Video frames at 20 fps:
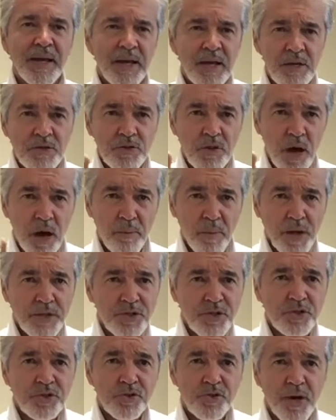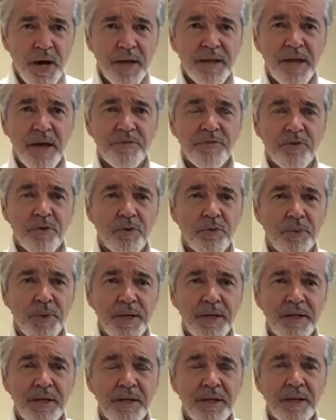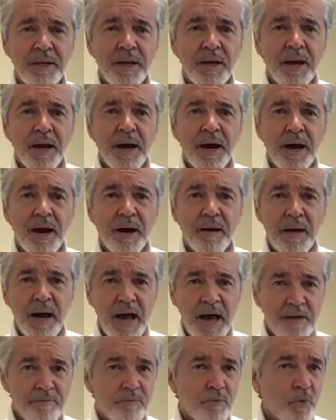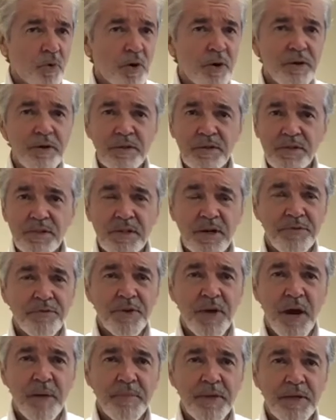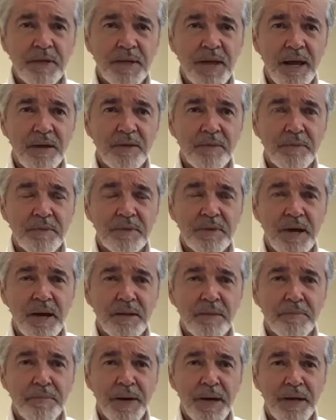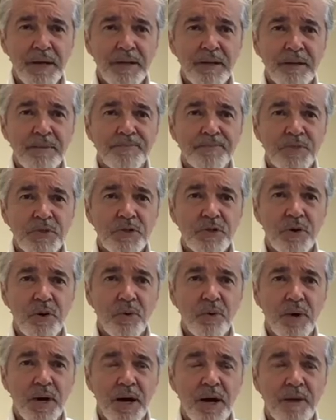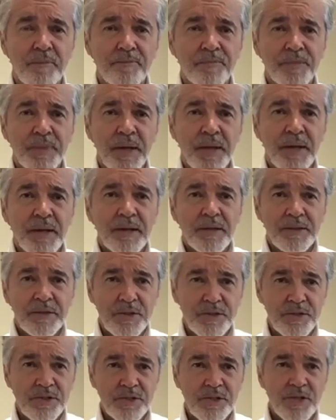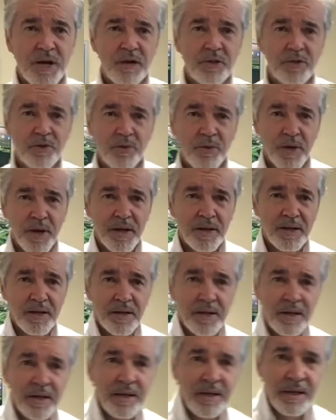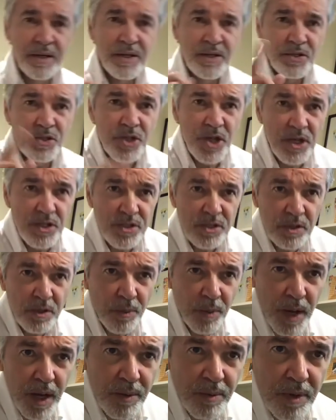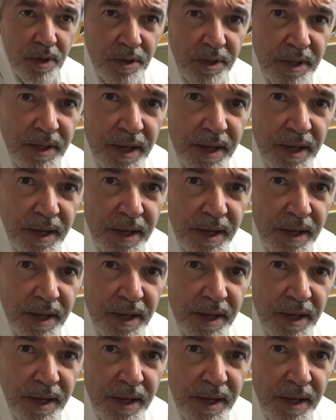So I want you to try that for a week. Uh, I have more stuff coming down the, down the pike. So um, this is Dr. Greg, changing the way we look at